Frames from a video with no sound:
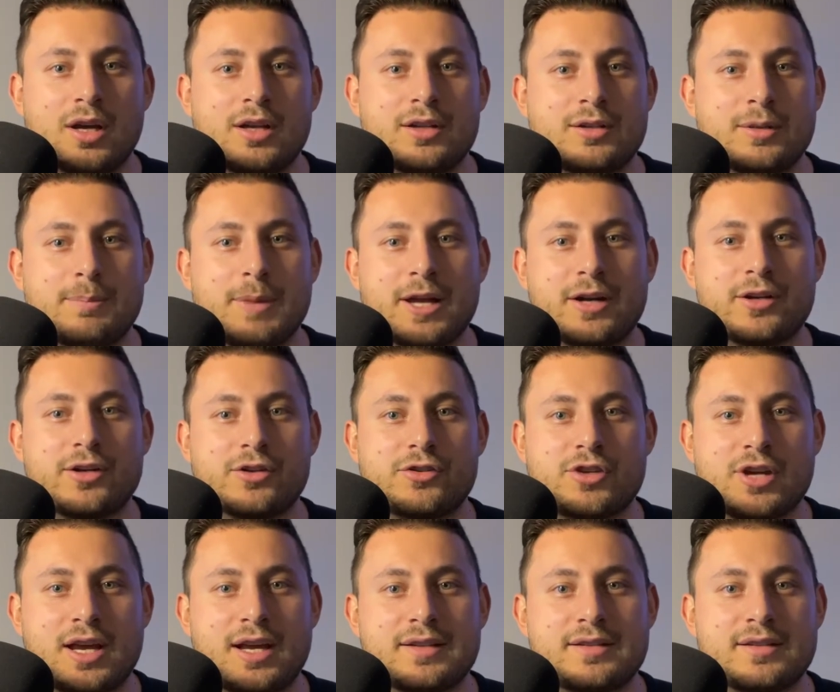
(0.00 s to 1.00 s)
to better your
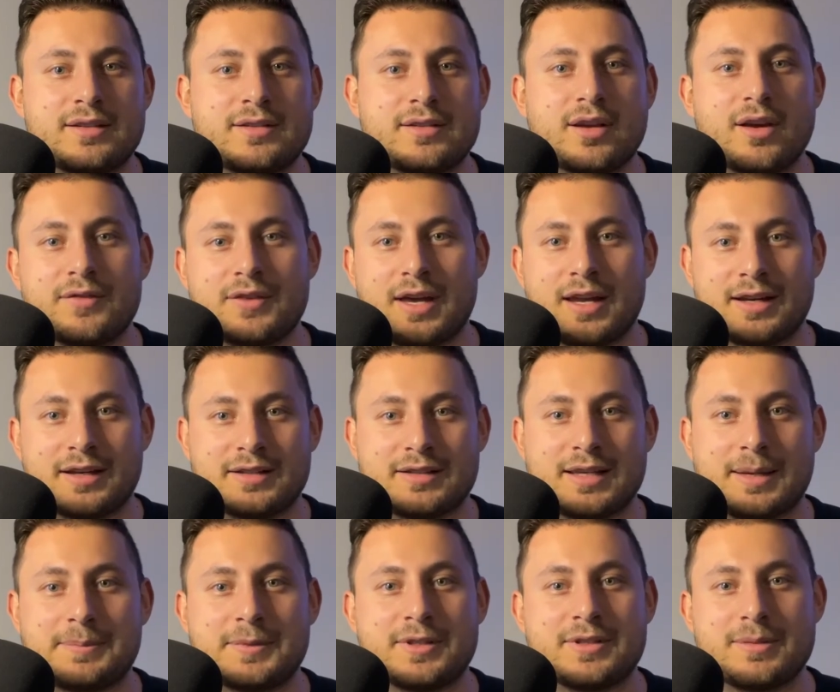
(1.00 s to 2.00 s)
chances of getting
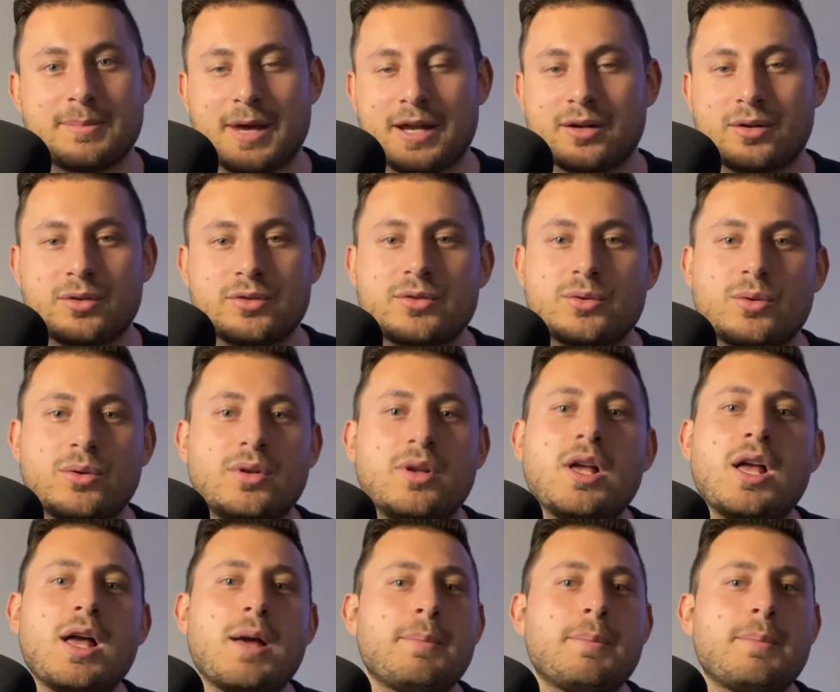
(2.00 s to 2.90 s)
accepted to medical school,